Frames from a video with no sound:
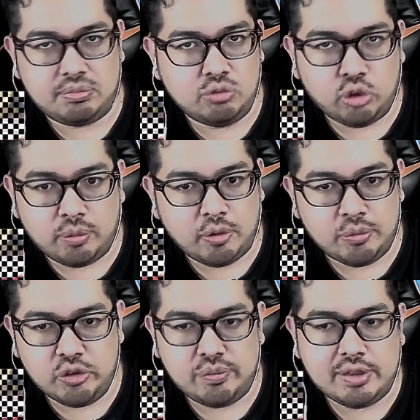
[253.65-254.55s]
normal
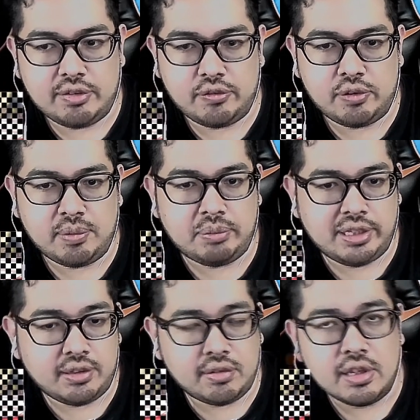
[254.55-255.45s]
movements of human
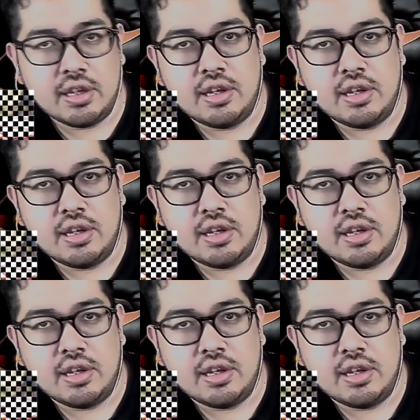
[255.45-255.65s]
beings,